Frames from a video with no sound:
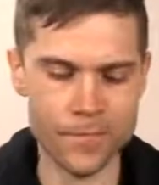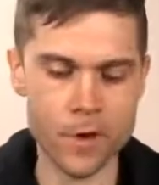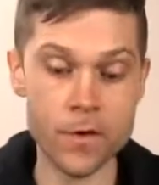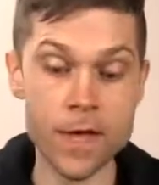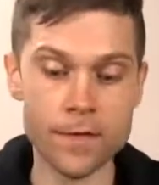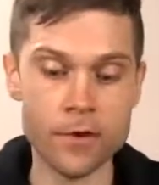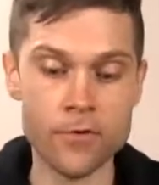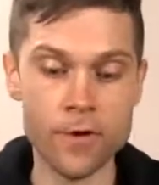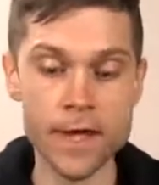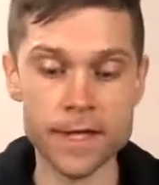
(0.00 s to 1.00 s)
Oh yeah, the
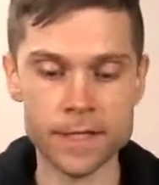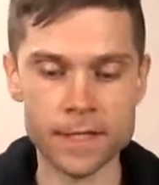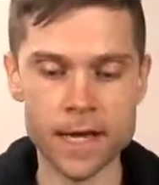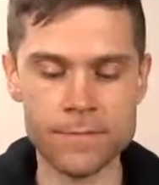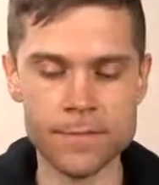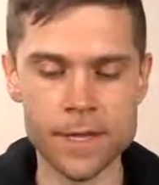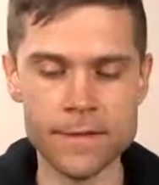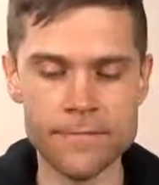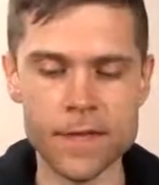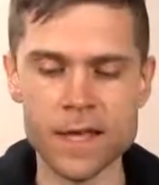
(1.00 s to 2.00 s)
grains. I
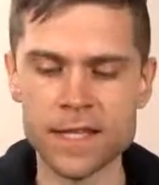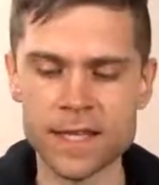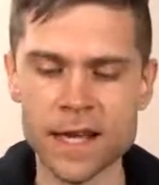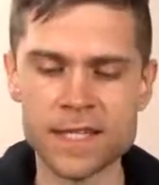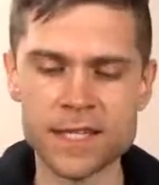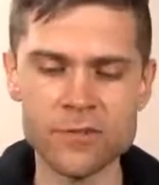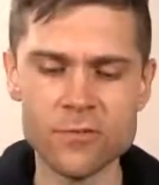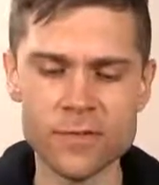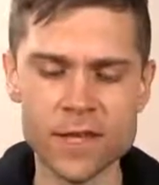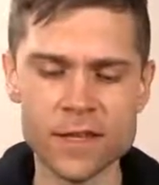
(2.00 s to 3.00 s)
believe, see, I still
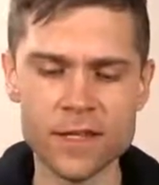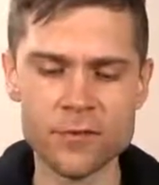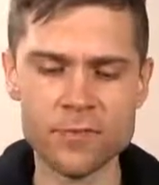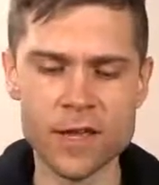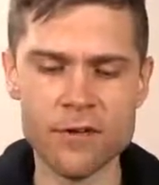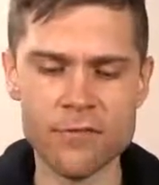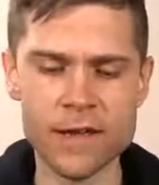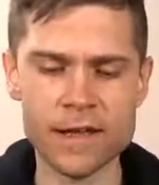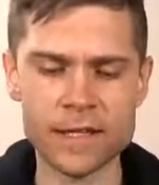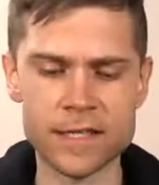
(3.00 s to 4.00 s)
don't think these are really
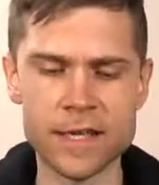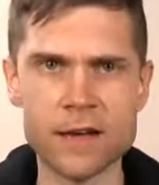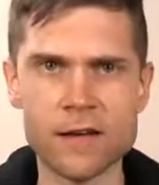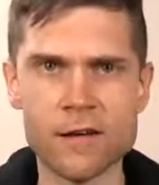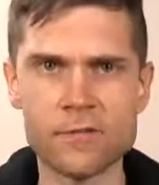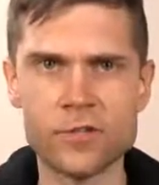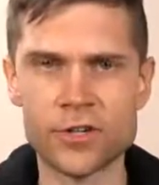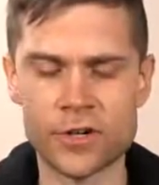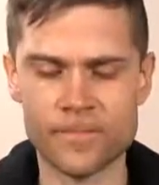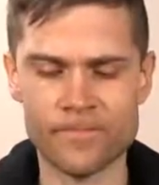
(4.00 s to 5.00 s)
grains. It's like a
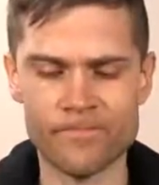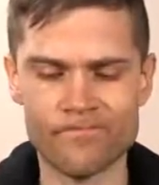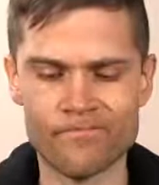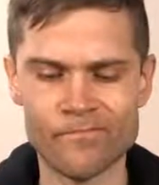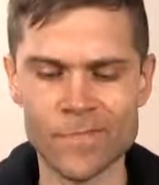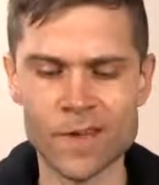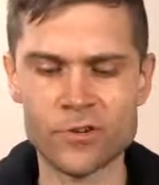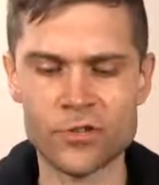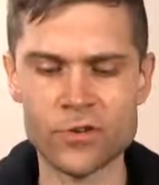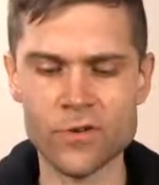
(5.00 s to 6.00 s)
culture. I'll
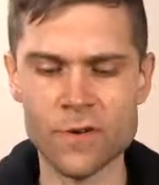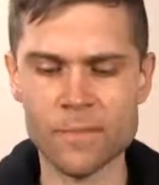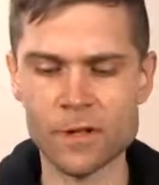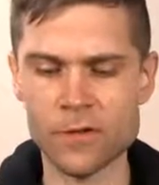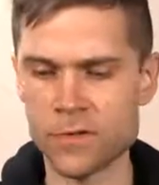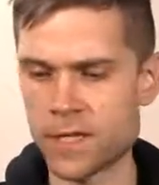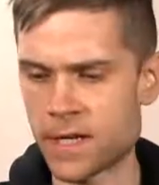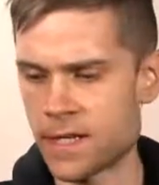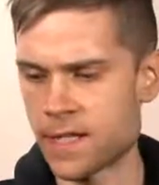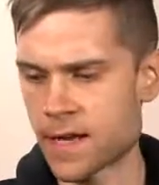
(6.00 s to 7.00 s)
show you up close in
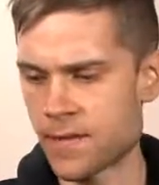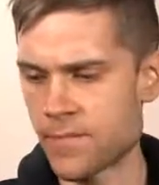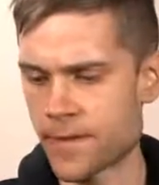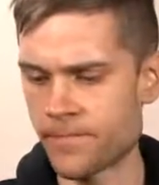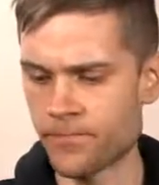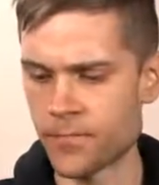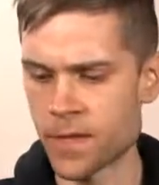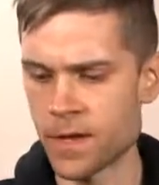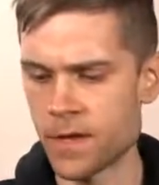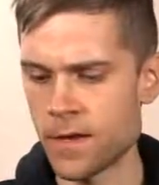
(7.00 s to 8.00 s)
a sec,
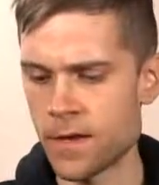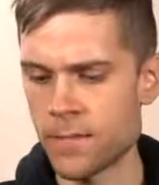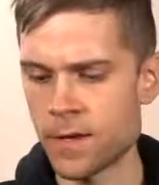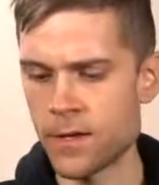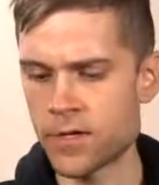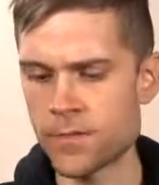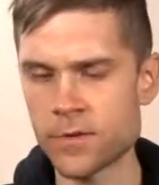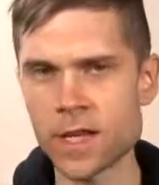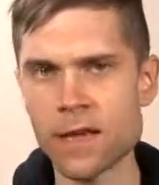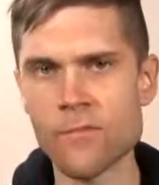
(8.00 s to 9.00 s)
but you're
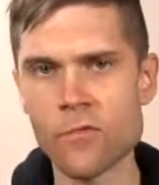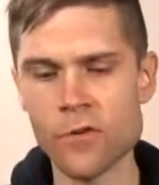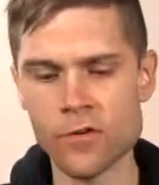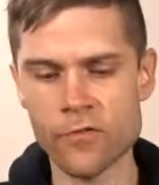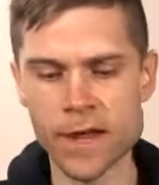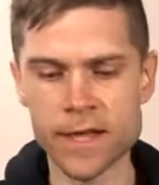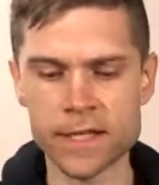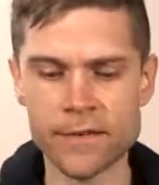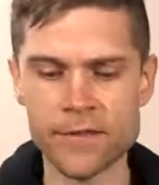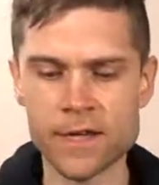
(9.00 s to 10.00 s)
supposed to get more
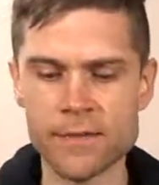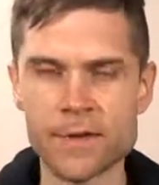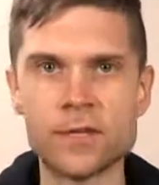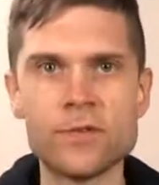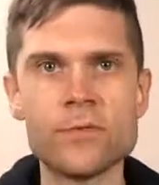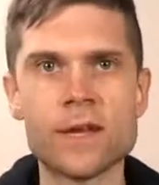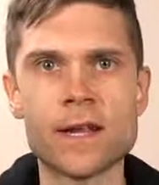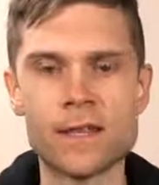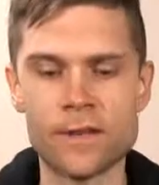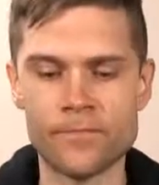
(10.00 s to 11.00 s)
grains every time you do it.
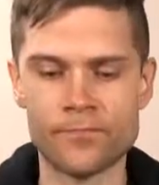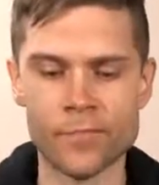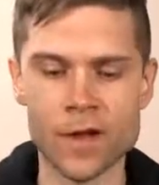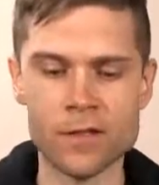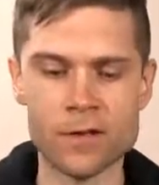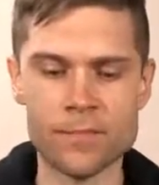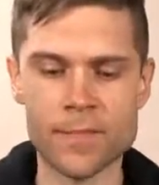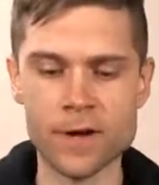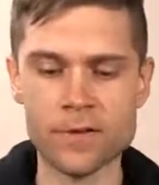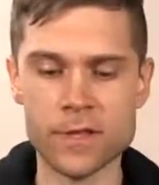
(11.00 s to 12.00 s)
And then
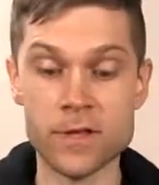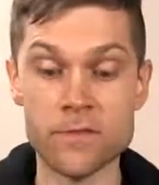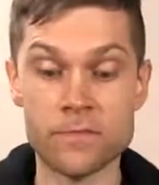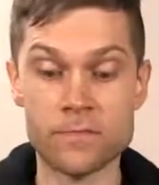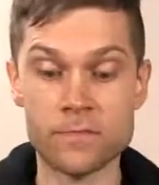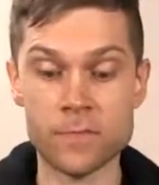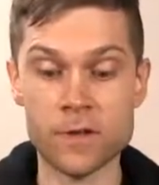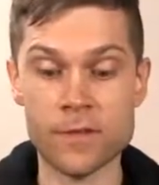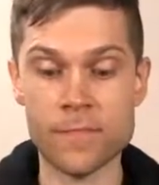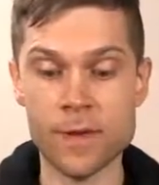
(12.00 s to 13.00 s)
apparently a
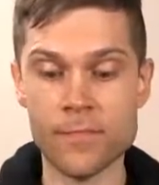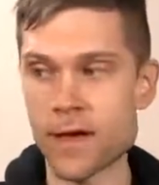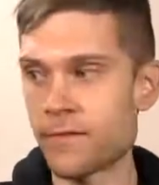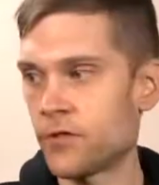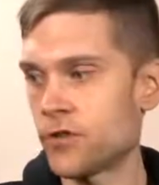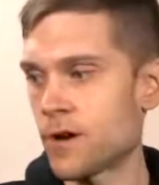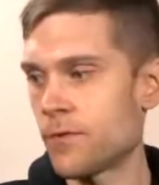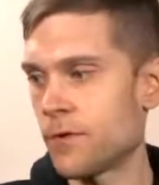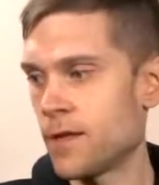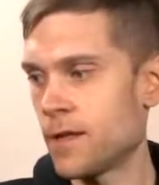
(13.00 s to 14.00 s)
lot of people have
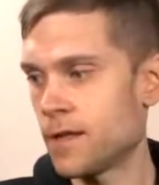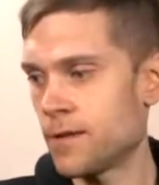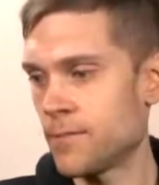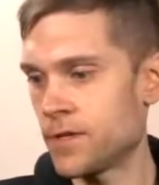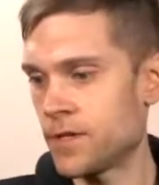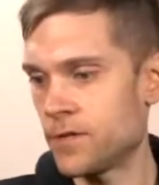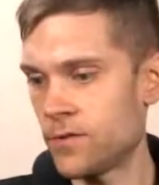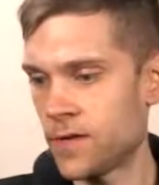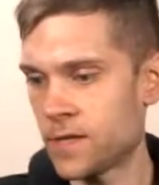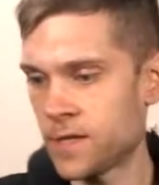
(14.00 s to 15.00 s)
trouble. Let me just do
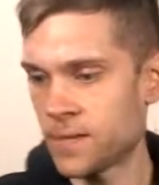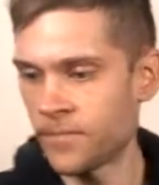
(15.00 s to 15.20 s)
this.